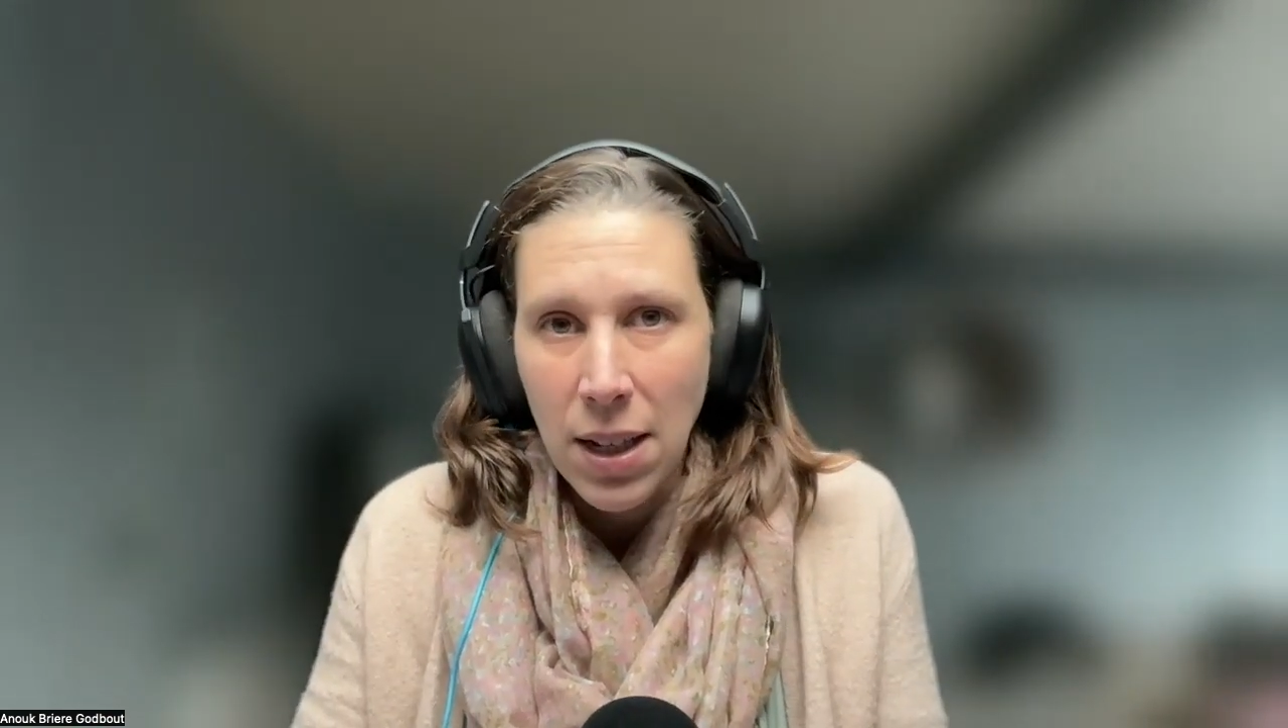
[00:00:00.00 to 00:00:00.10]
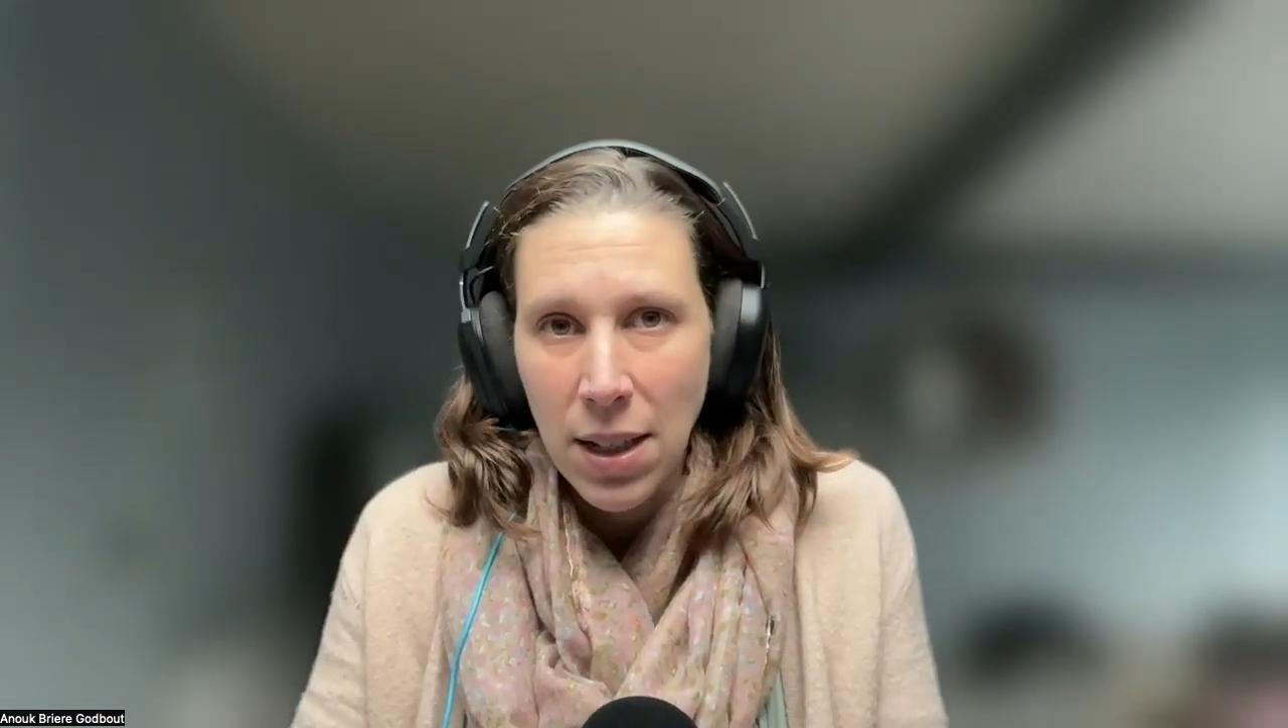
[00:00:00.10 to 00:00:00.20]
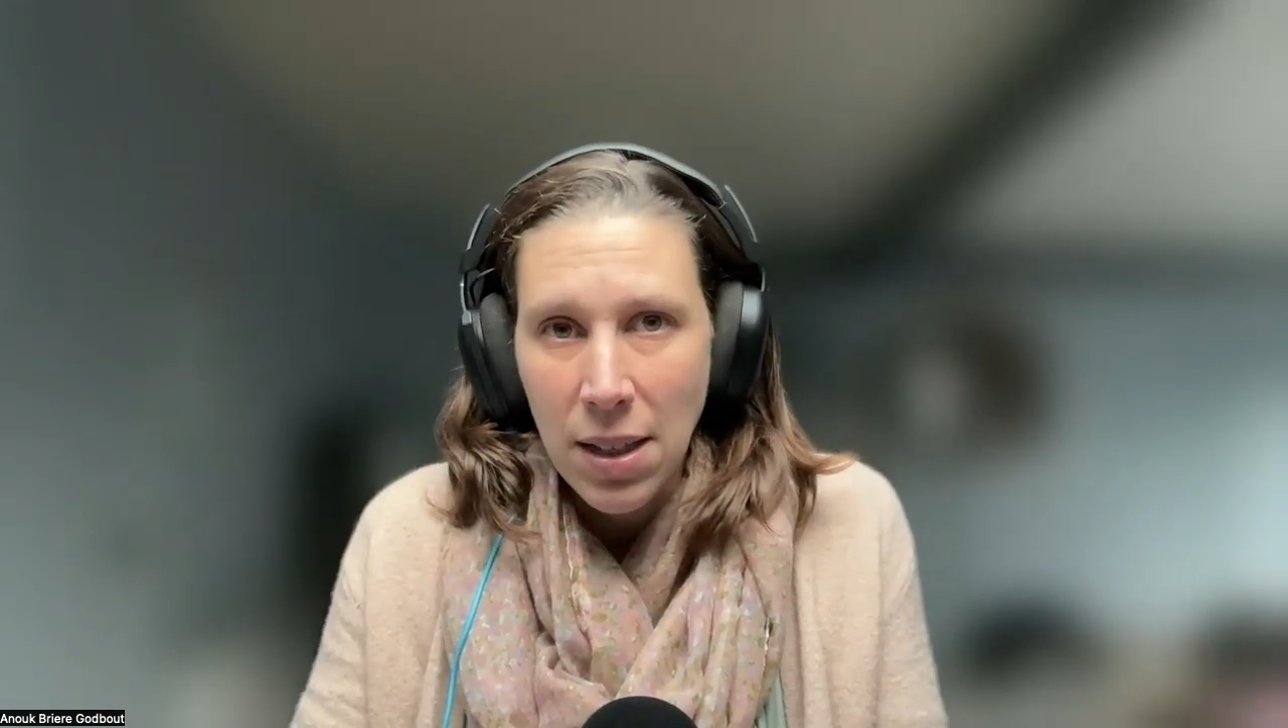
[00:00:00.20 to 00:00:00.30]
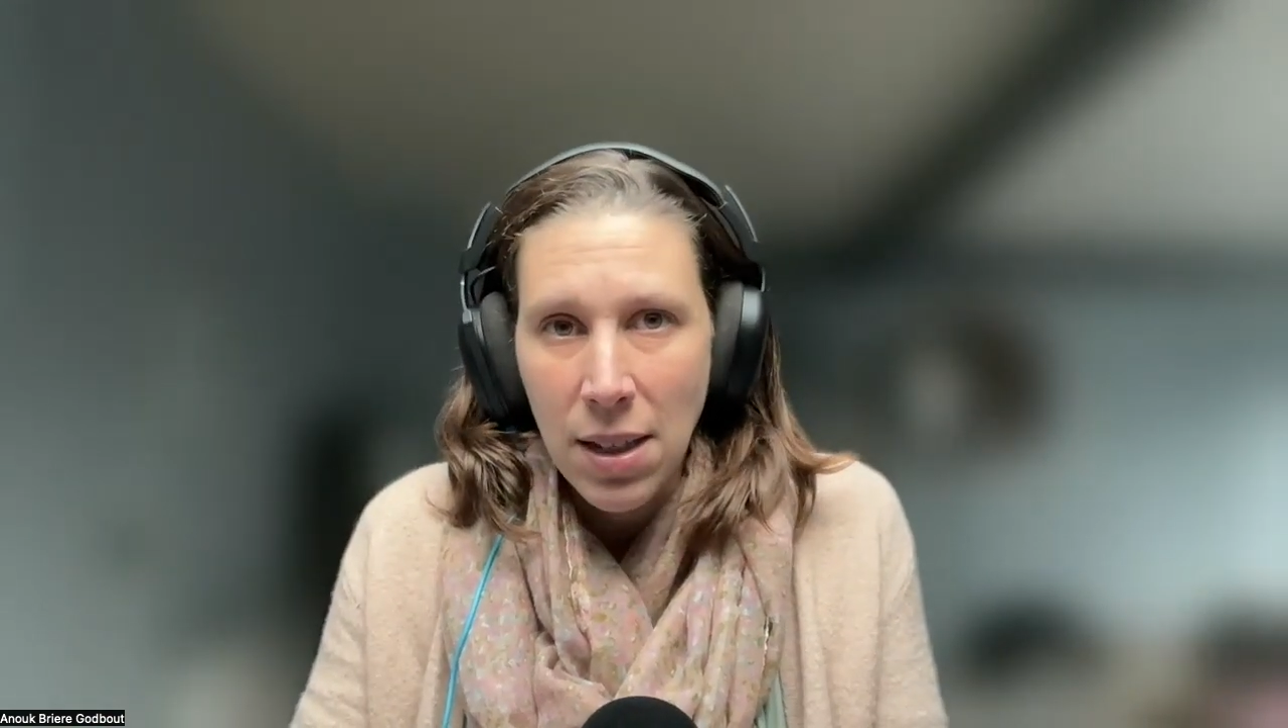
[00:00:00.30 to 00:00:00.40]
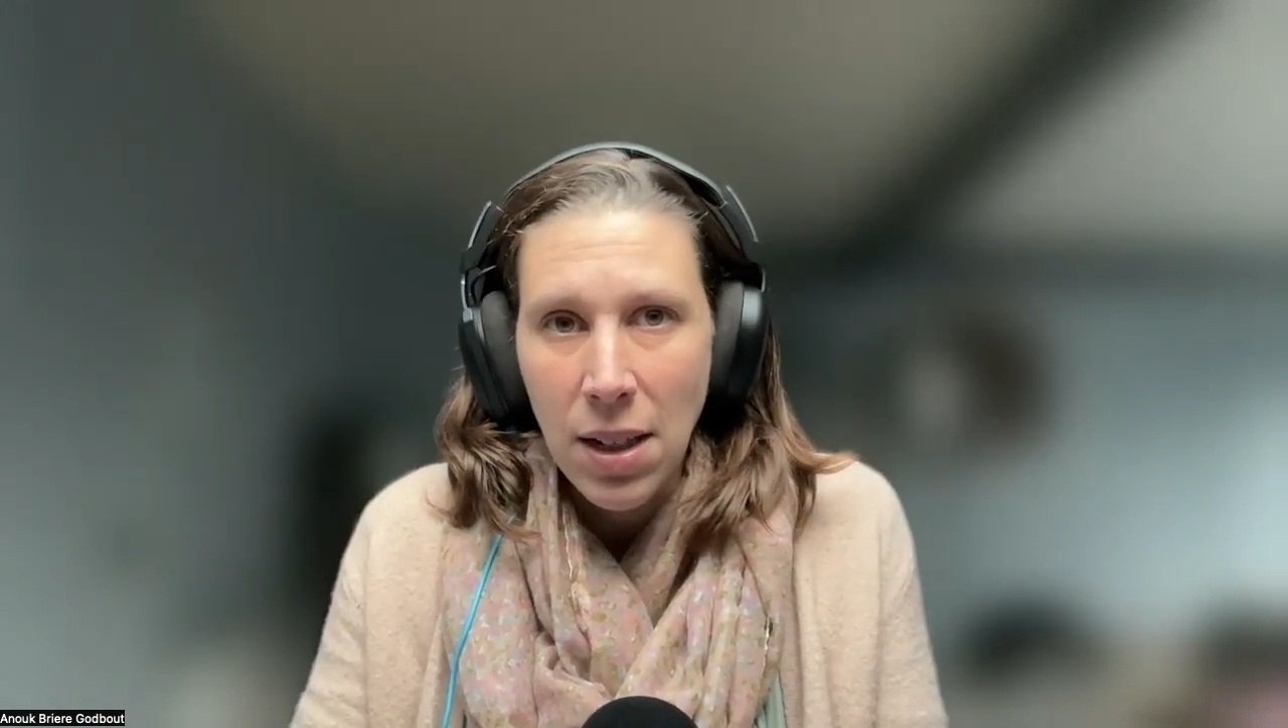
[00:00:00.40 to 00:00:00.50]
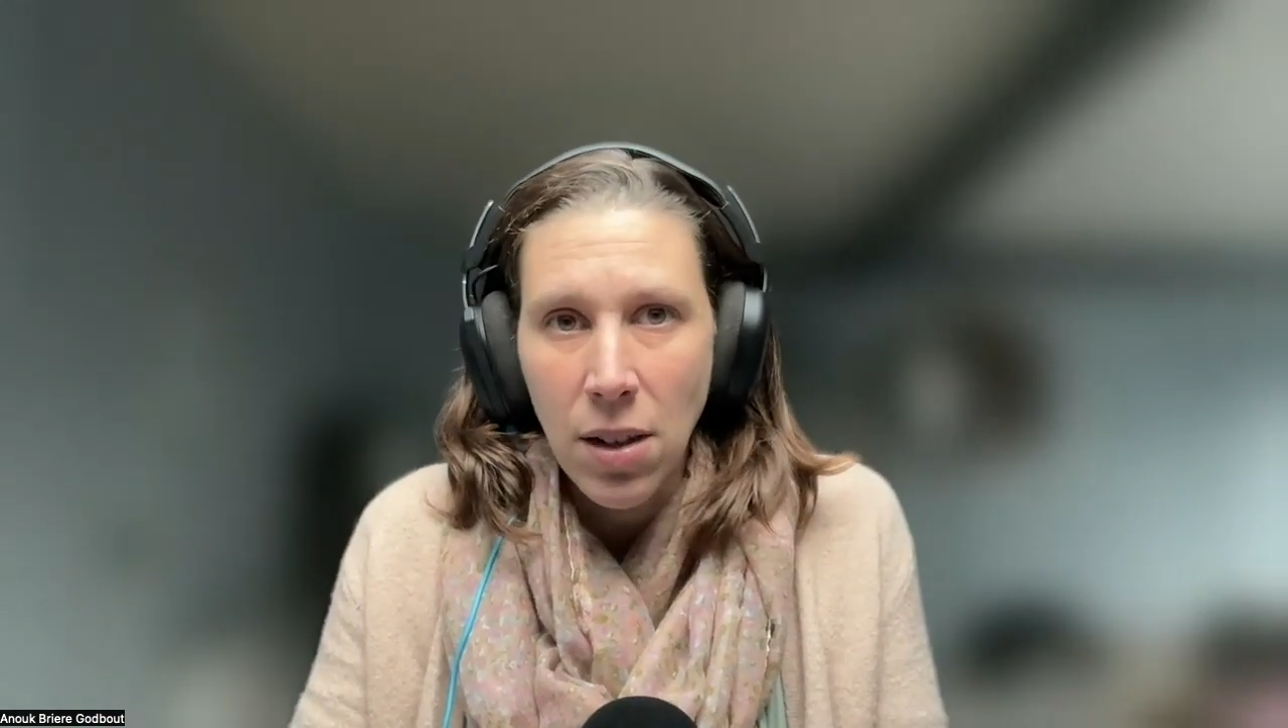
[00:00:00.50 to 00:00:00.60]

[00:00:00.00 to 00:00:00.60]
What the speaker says: the Intensity